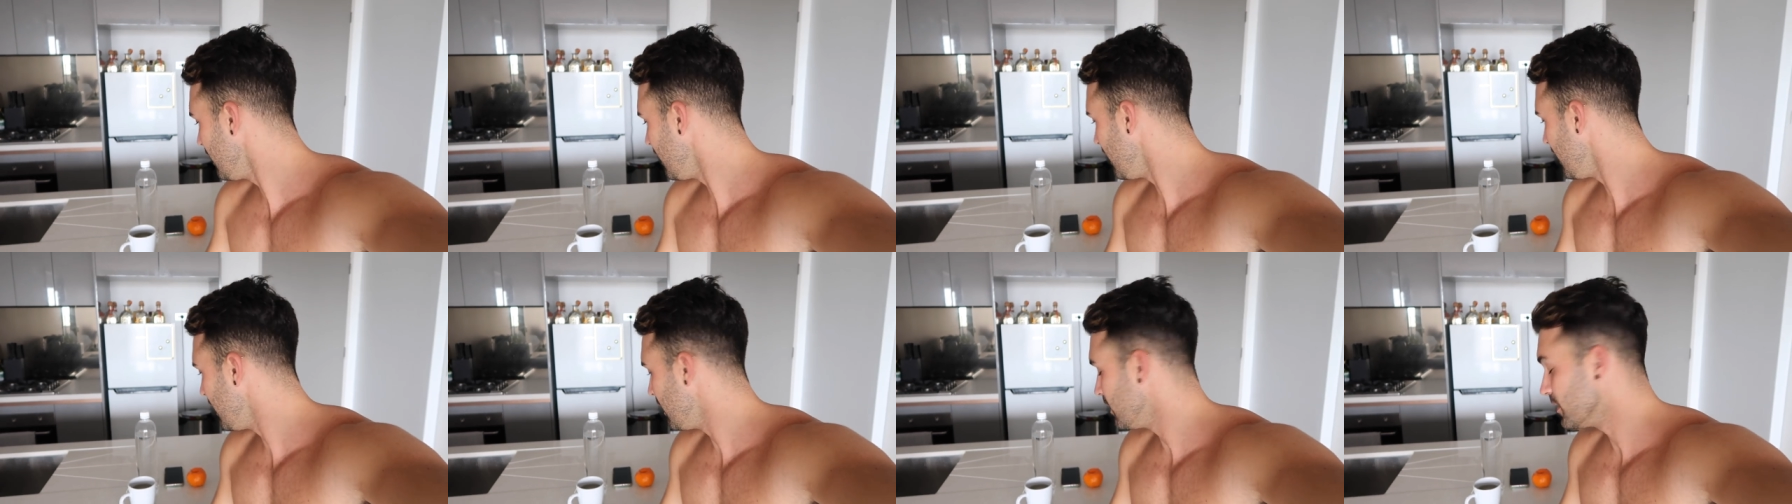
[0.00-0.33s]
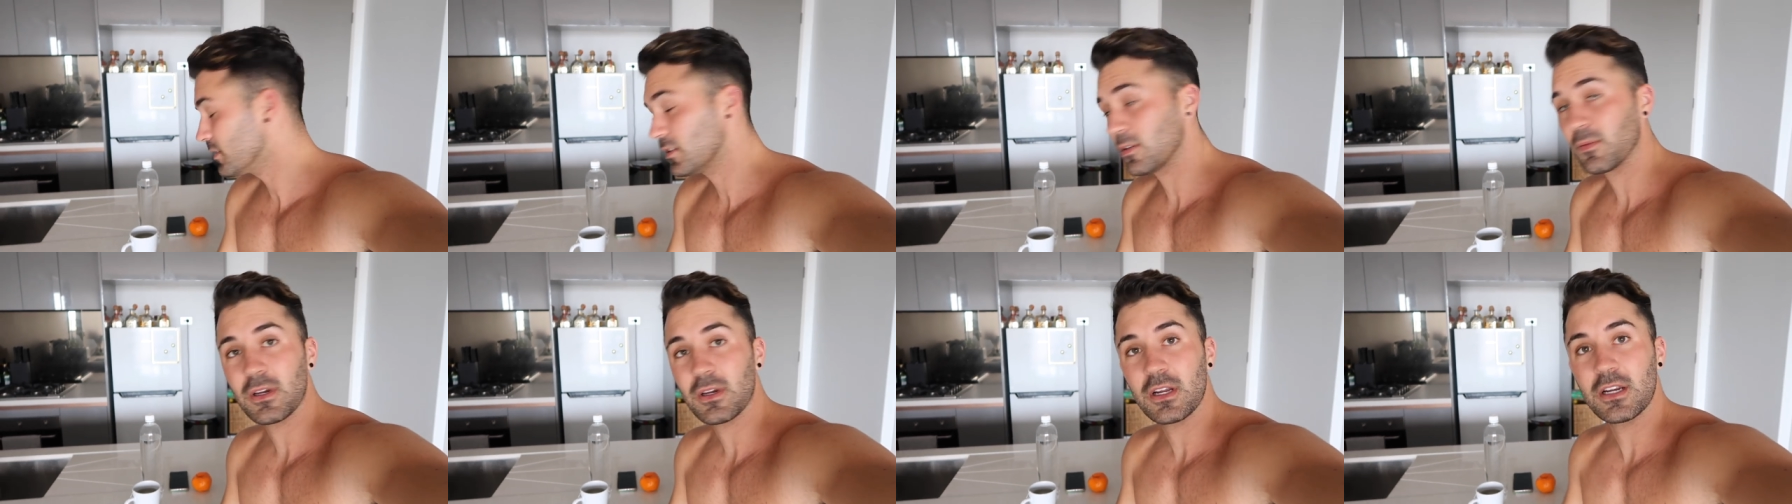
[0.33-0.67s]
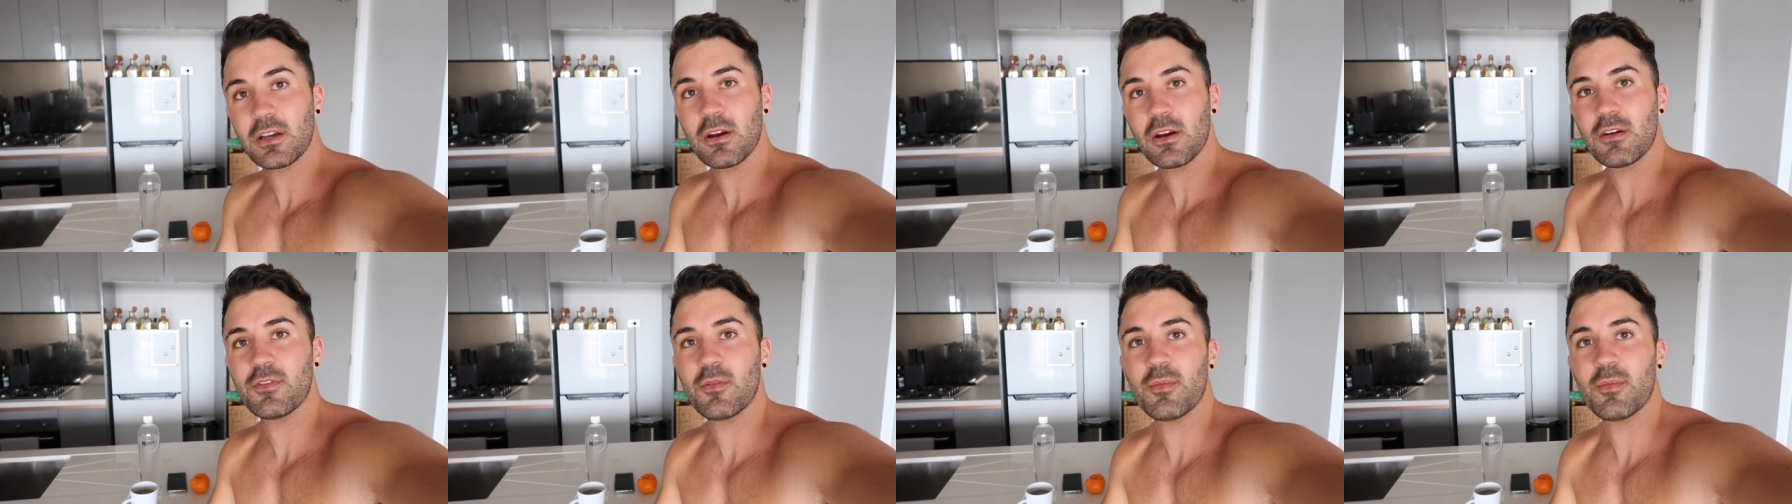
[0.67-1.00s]
And so we're
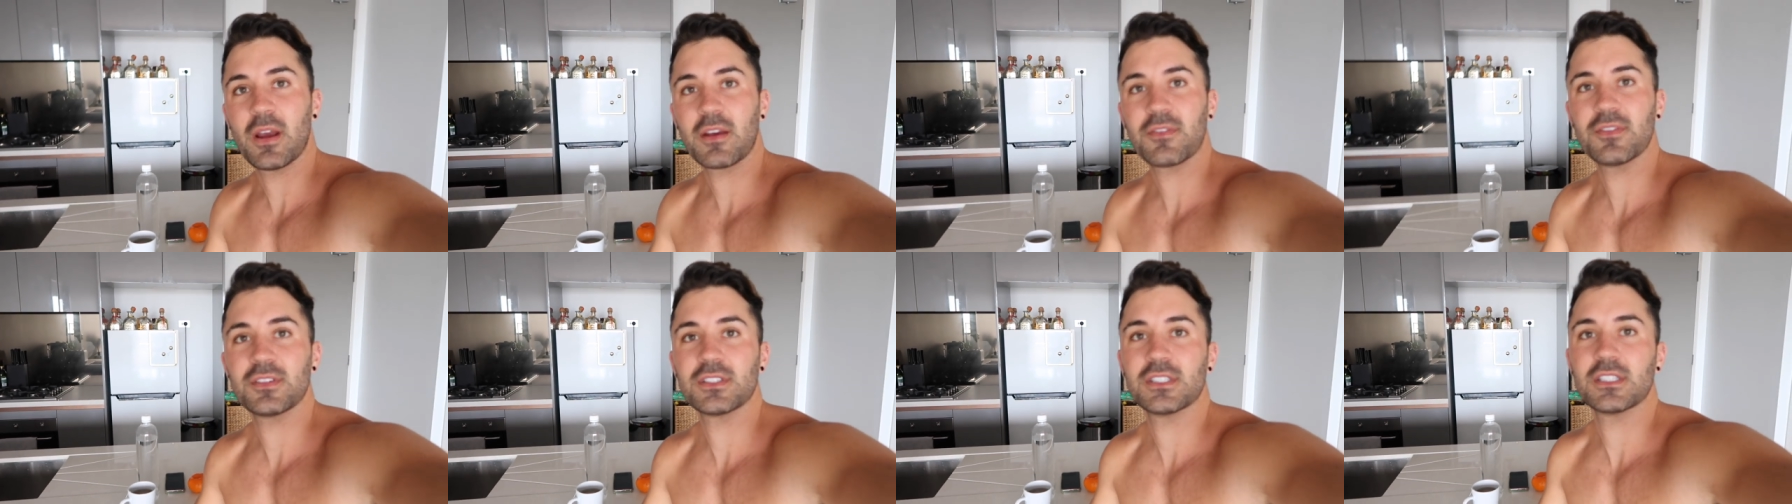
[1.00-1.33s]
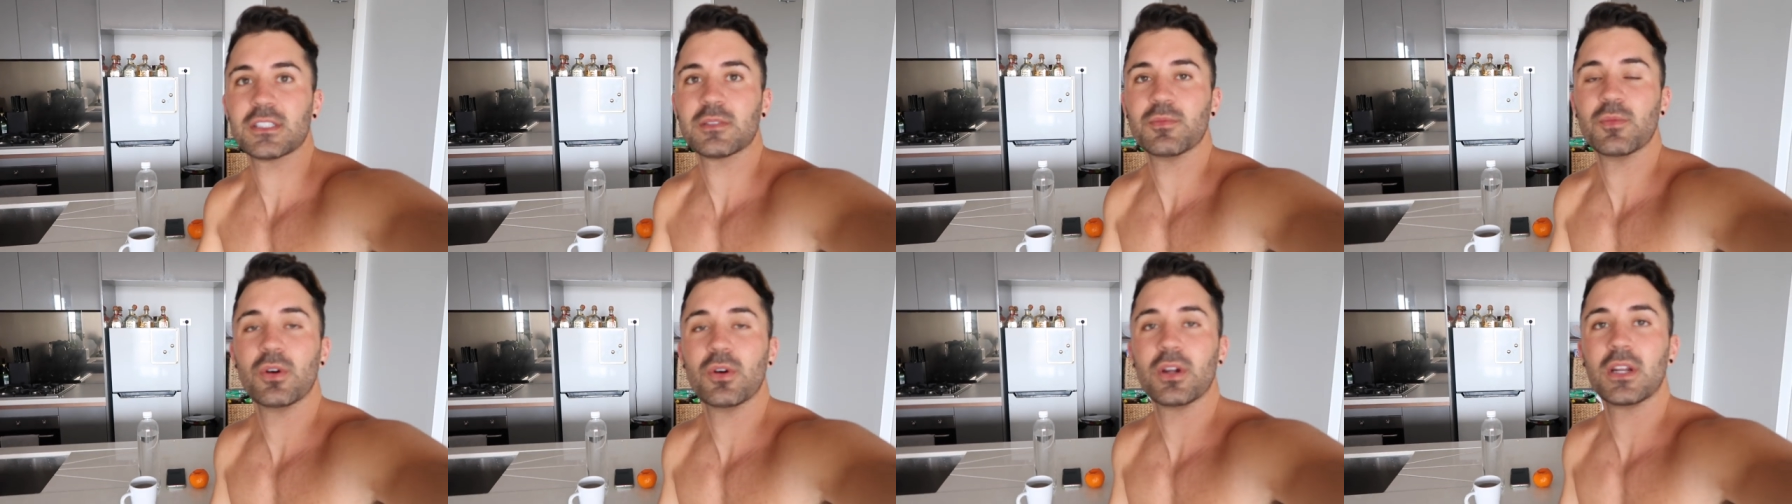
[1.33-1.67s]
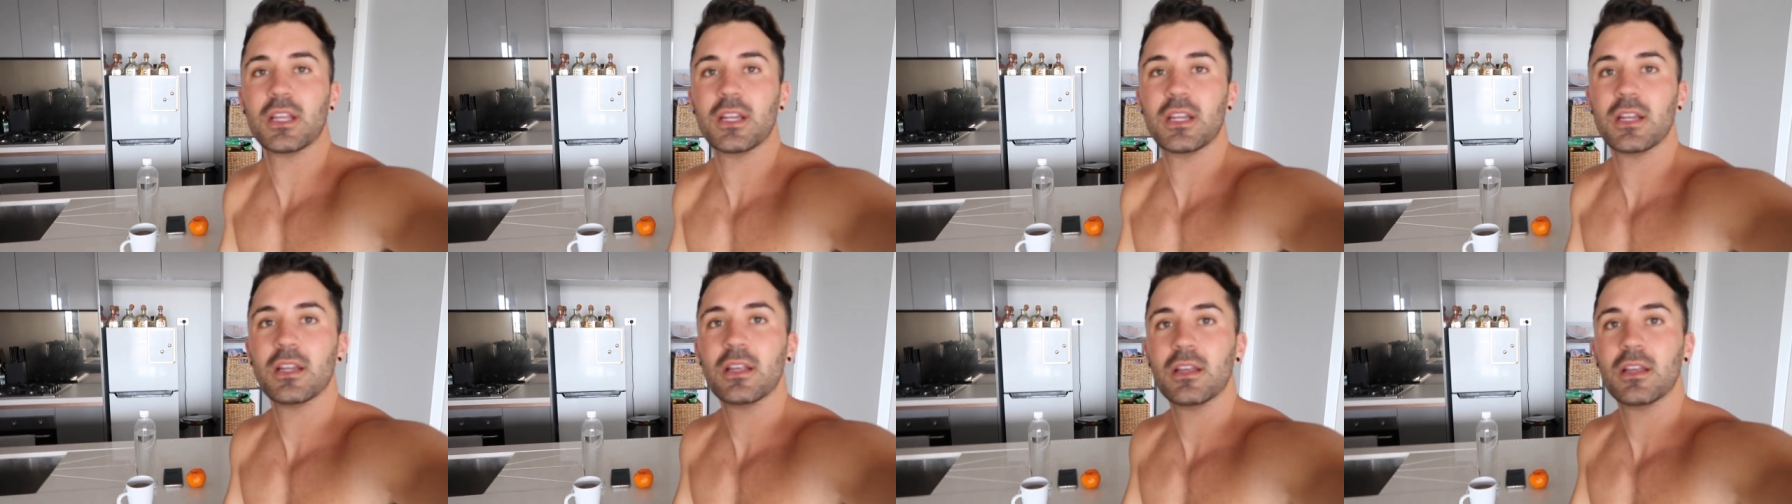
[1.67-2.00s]
gonna go out for breakfast this
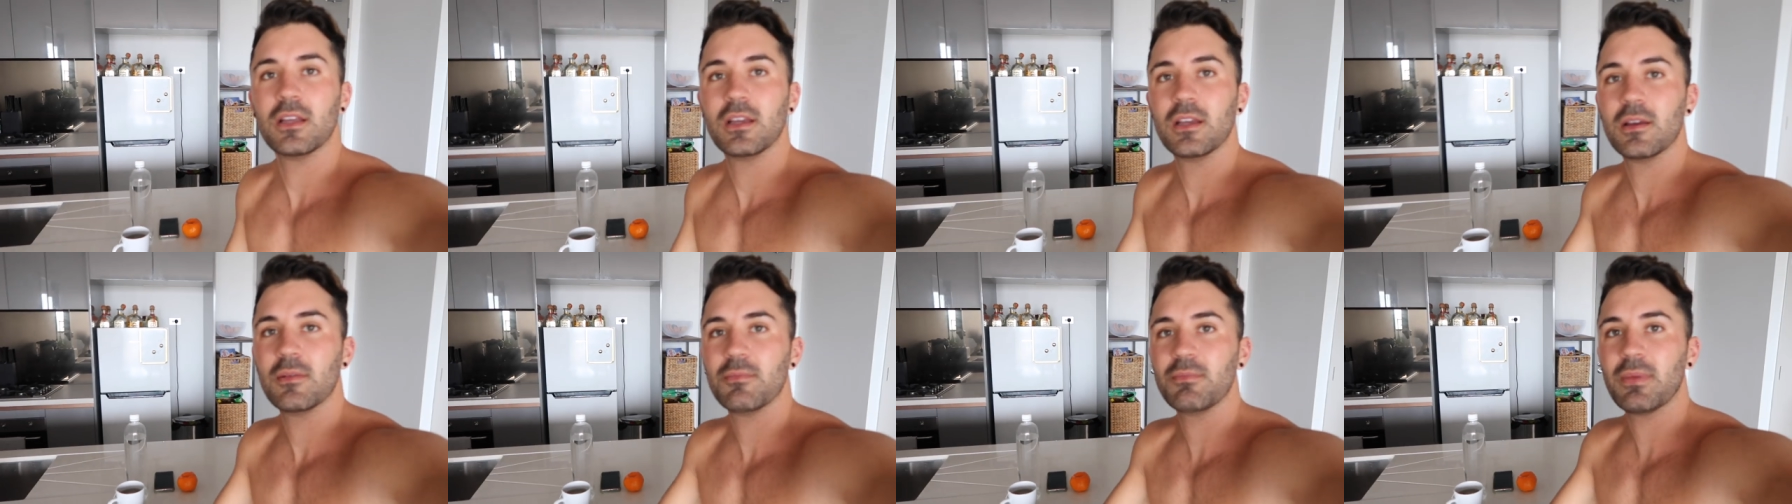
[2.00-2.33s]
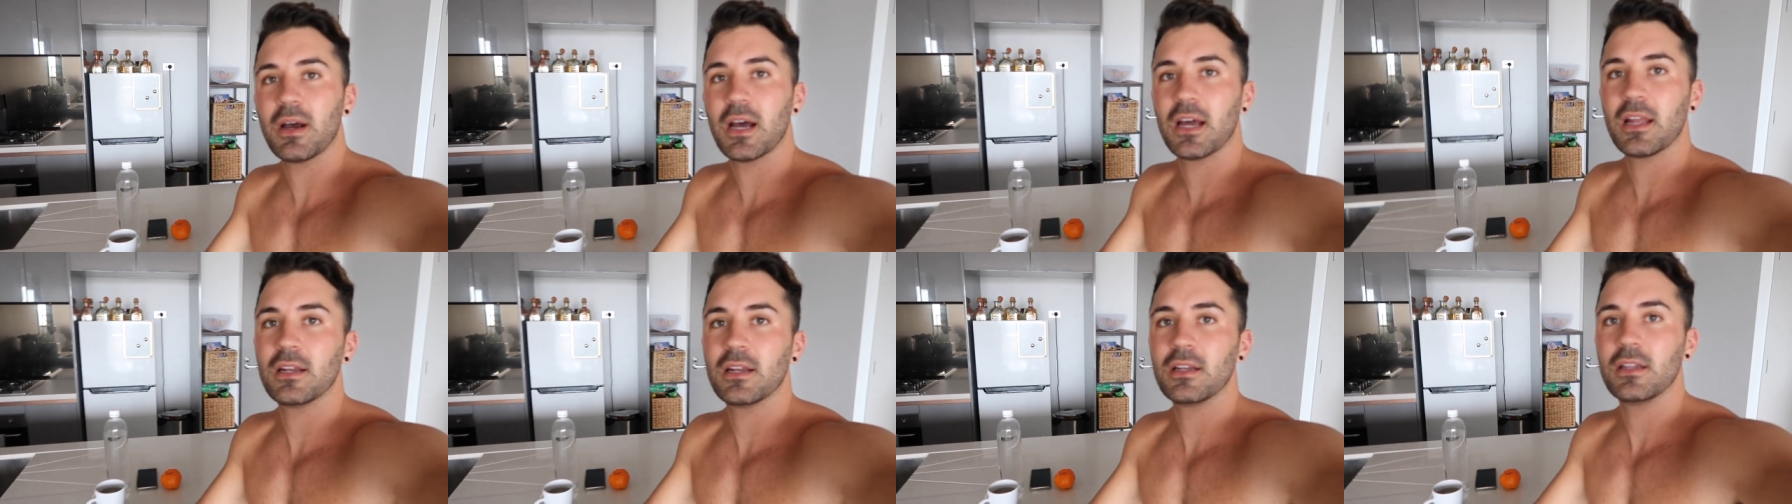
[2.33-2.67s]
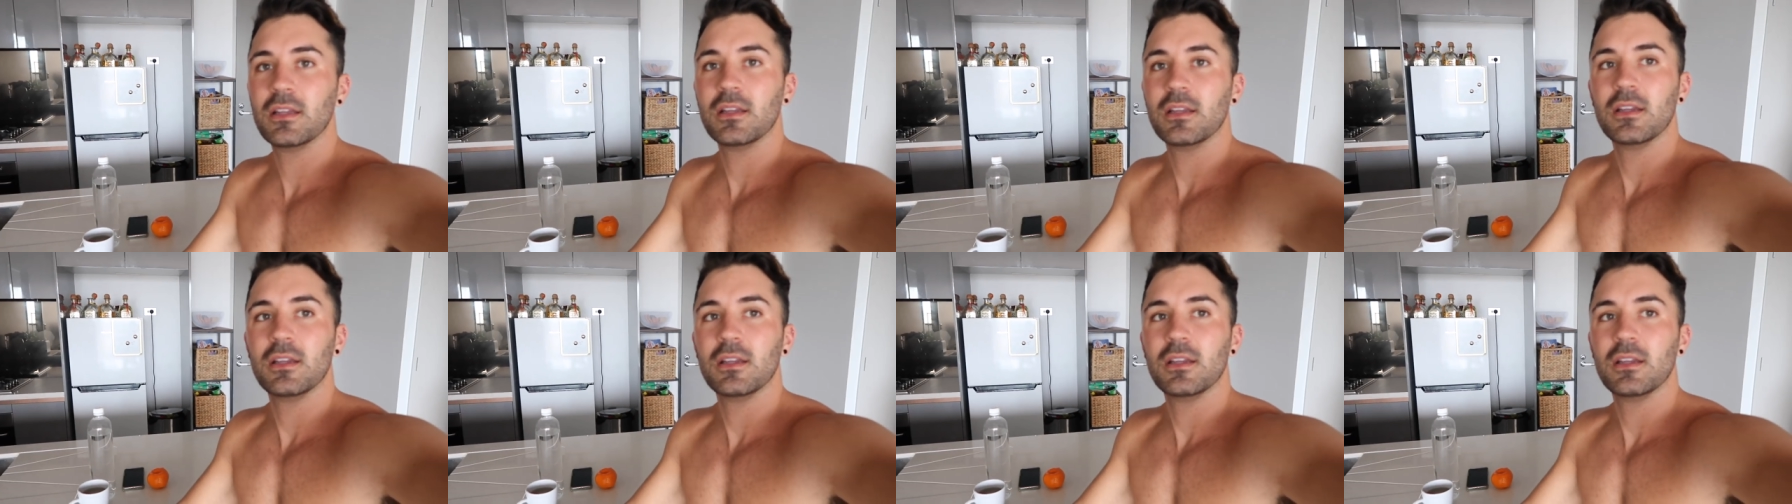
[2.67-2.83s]
morning, but